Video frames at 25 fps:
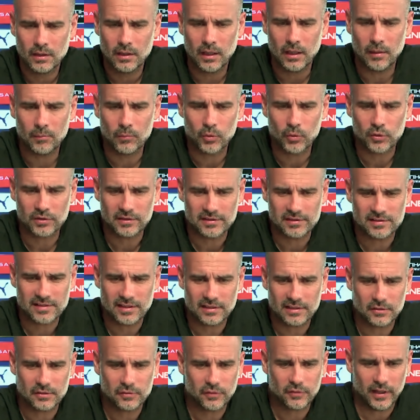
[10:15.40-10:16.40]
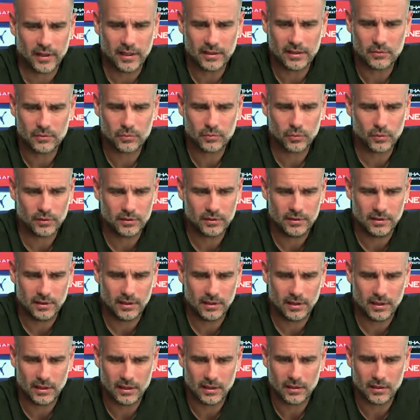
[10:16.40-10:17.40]
I'm more than satisfied with
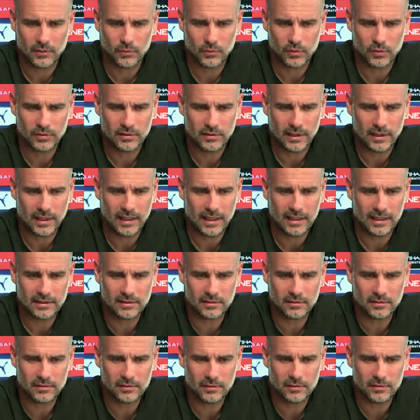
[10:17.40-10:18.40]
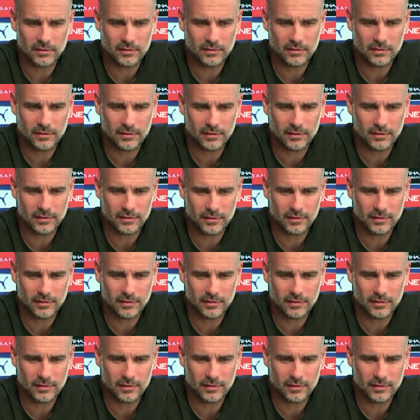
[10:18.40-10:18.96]
what I had in